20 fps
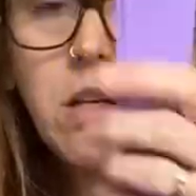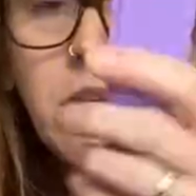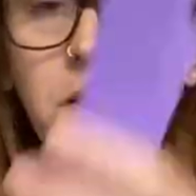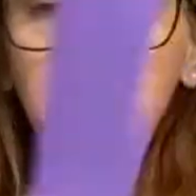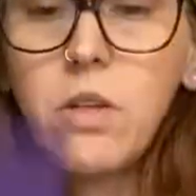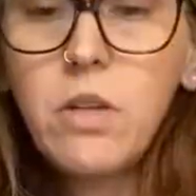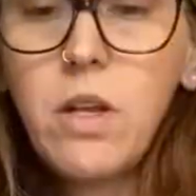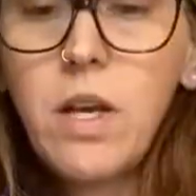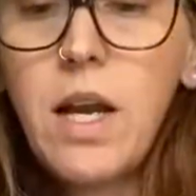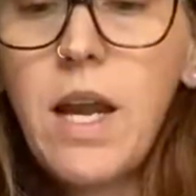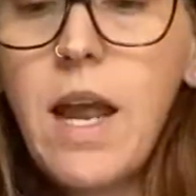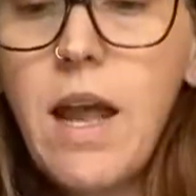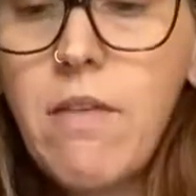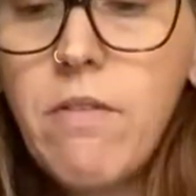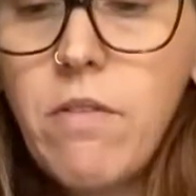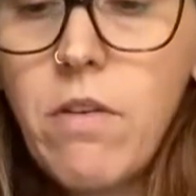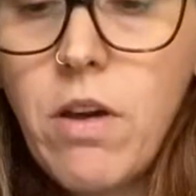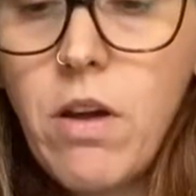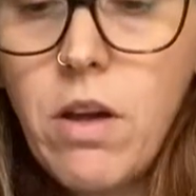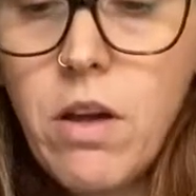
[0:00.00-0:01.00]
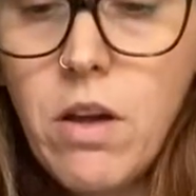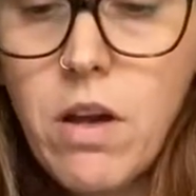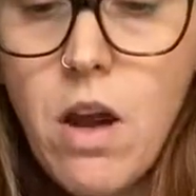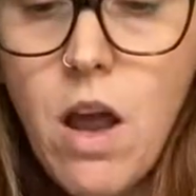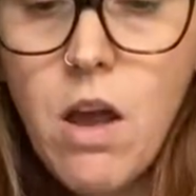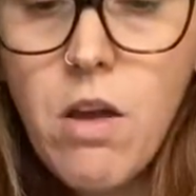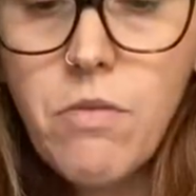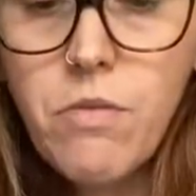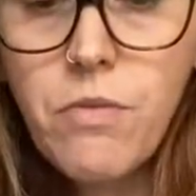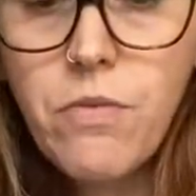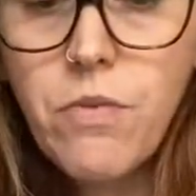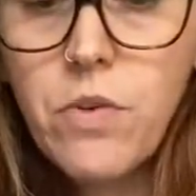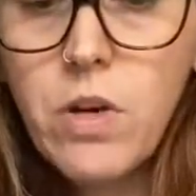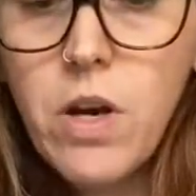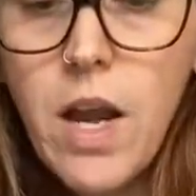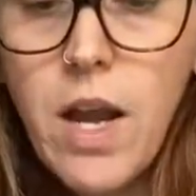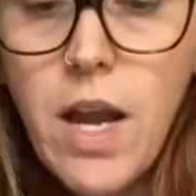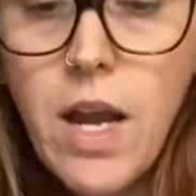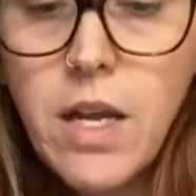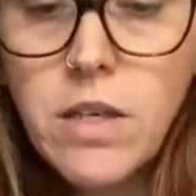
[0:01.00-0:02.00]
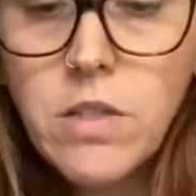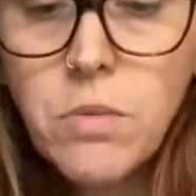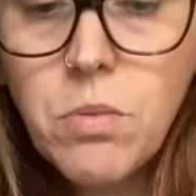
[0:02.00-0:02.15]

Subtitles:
so that I have enough for 8.